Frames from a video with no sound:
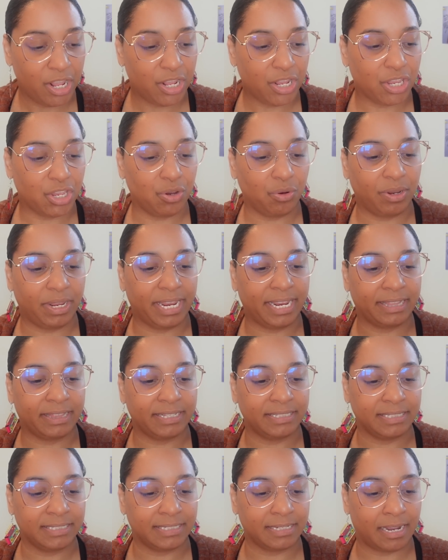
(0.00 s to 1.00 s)
You can
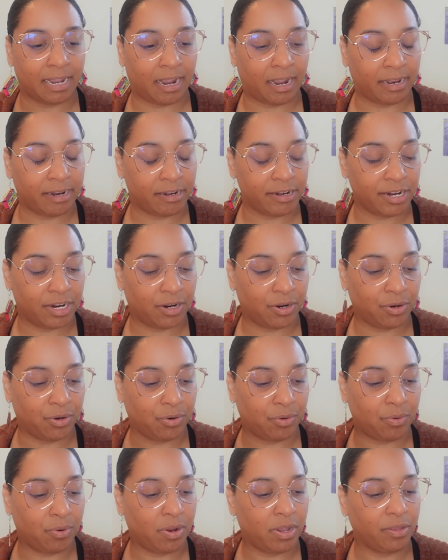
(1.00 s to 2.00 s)
listen to
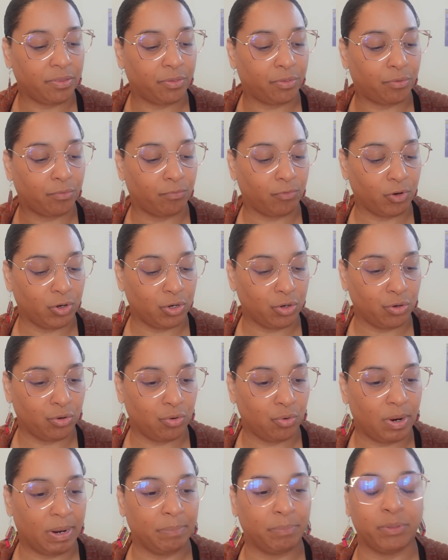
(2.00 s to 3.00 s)
audio
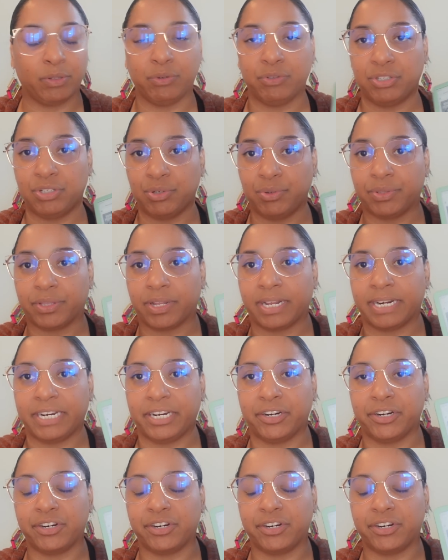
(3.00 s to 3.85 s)
through a Bluetooth on here.